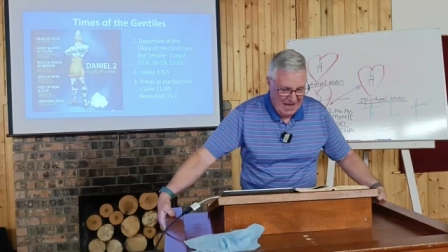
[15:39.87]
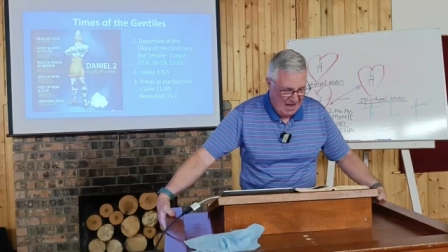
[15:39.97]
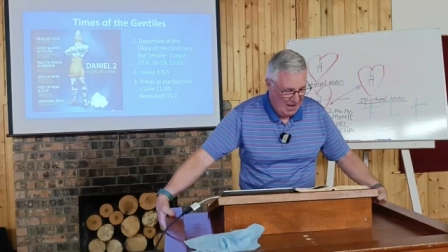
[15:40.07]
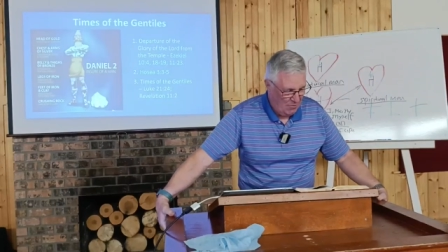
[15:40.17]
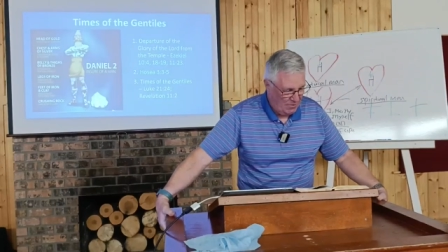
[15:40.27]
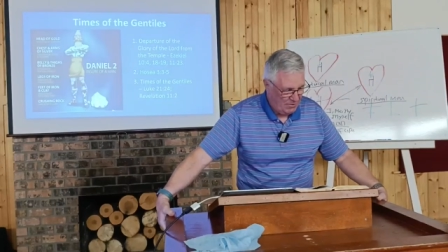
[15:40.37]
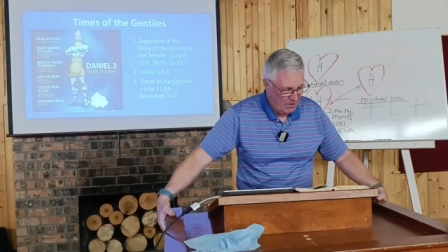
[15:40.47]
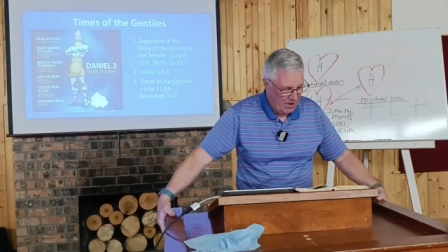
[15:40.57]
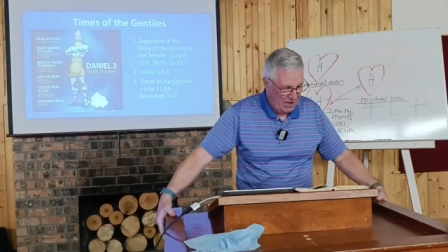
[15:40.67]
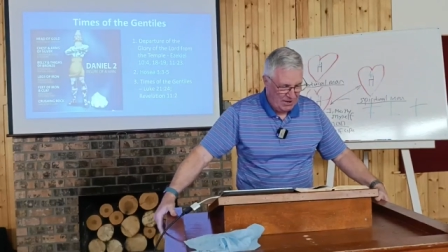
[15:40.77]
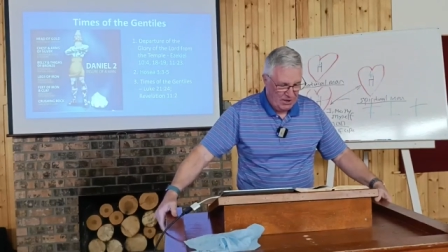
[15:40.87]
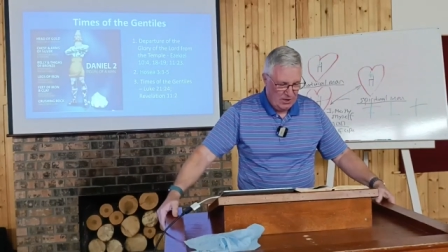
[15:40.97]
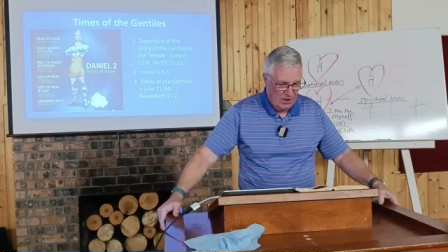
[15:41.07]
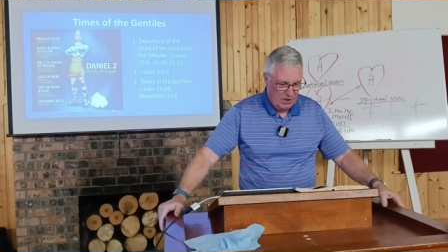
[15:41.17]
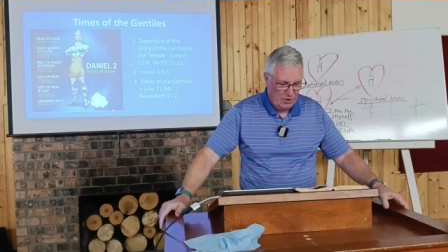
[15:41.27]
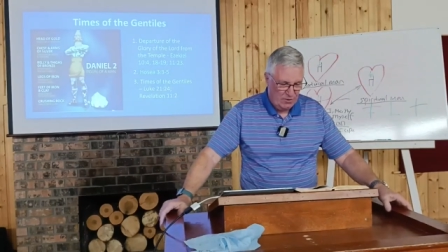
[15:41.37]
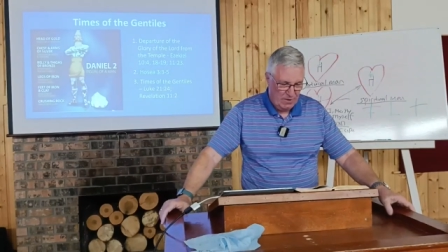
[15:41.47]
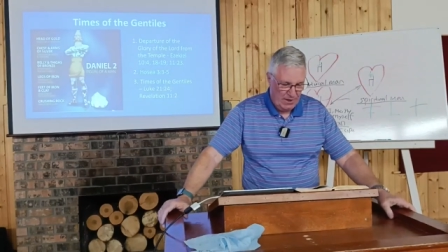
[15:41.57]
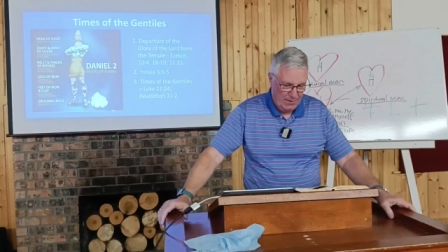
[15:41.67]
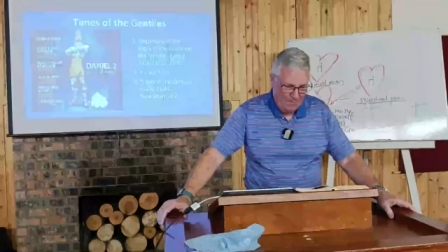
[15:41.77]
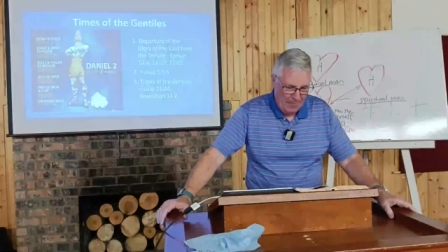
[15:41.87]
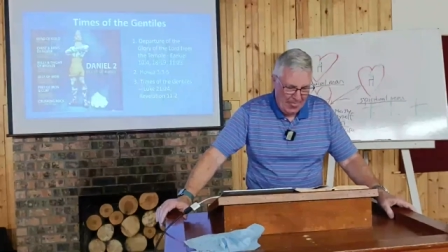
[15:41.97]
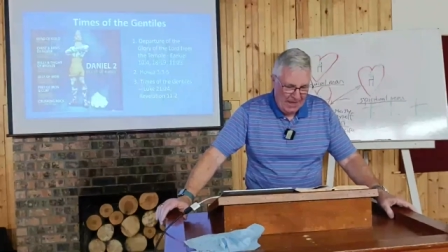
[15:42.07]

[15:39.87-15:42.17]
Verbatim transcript: uh, with regard to Gomer.